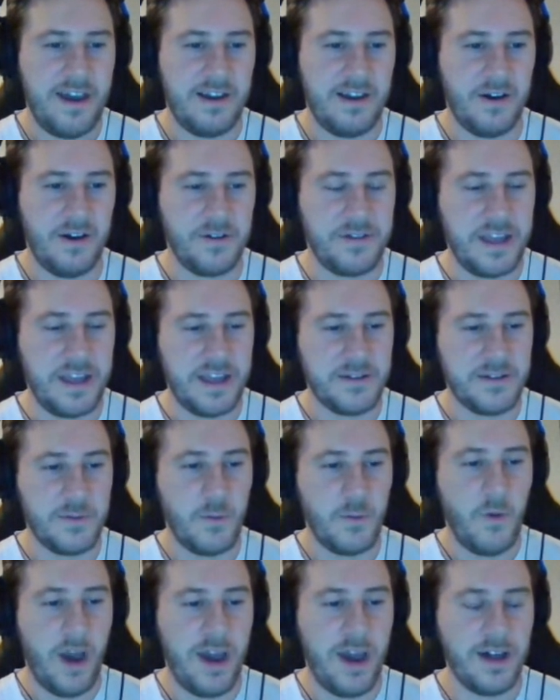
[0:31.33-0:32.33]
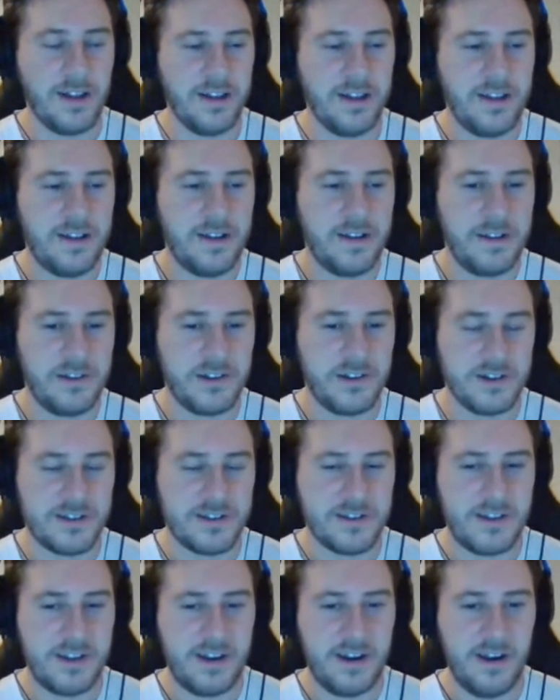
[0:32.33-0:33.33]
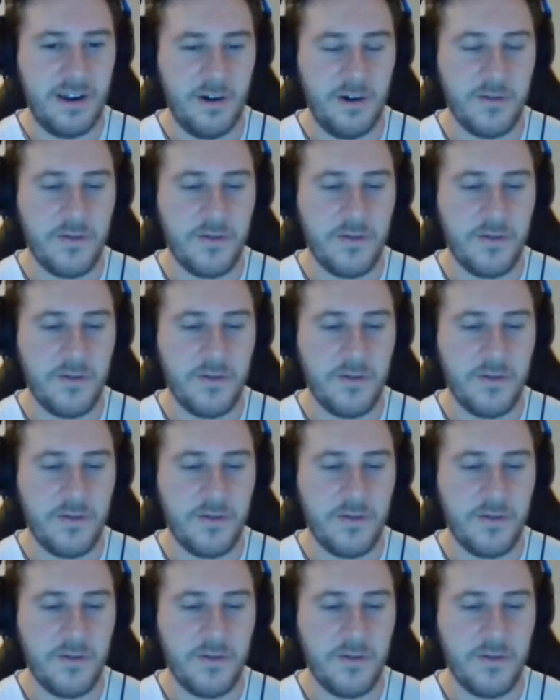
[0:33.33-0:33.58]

a lot of things well, just